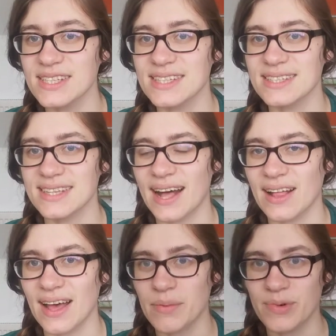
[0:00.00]
This is the
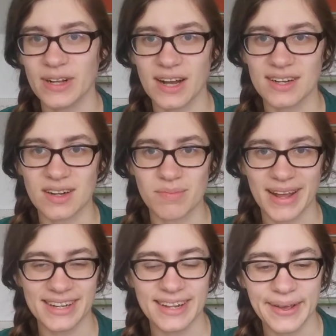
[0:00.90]
Alhambra Garden
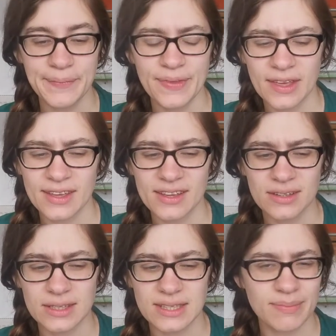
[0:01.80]
Mandala.
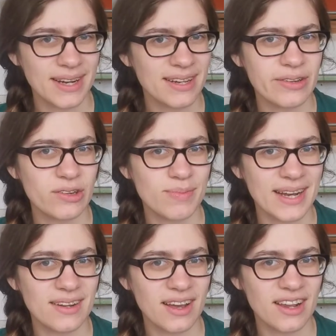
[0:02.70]
Is it mandala or
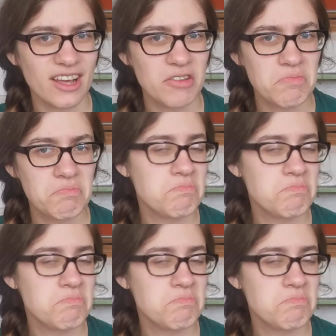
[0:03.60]
mandala?